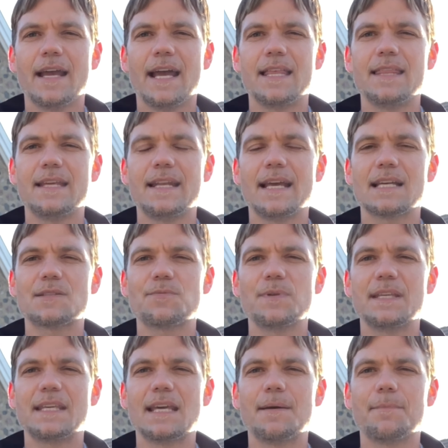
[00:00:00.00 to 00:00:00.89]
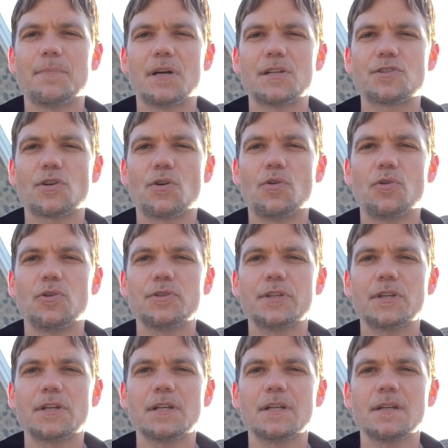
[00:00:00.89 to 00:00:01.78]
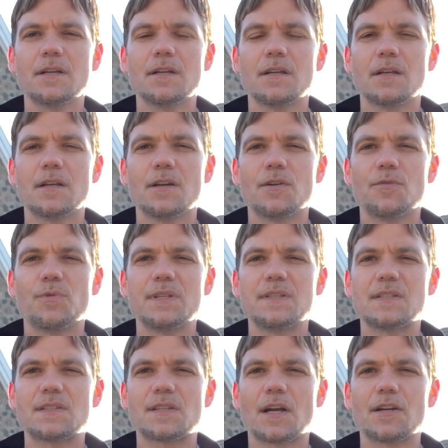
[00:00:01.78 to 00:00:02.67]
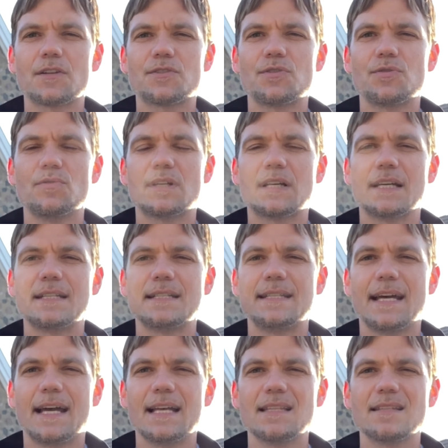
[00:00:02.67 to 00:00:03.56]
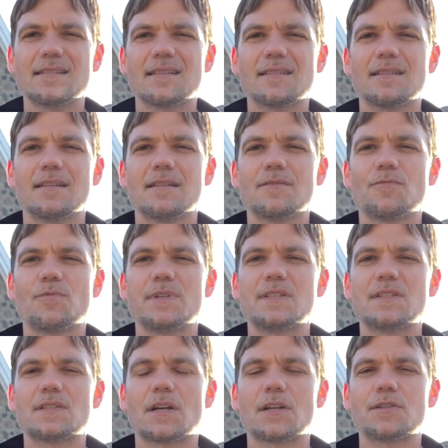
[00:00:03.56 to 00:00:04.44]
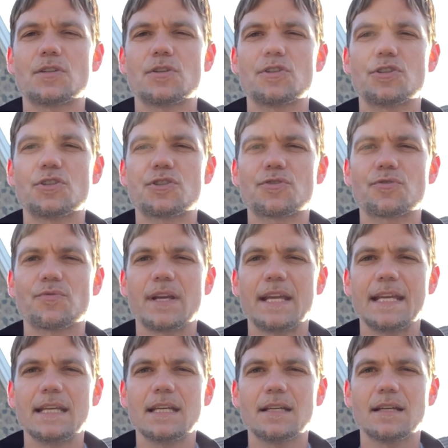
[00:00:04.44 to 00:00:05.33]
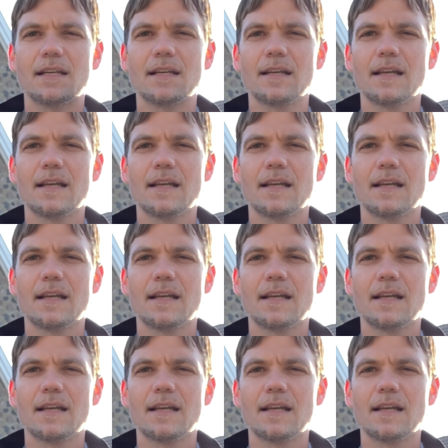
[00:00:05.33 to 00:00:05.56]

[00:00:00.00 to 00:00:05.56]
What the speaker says: and then as we get much older, we start to condense, we start to shrink,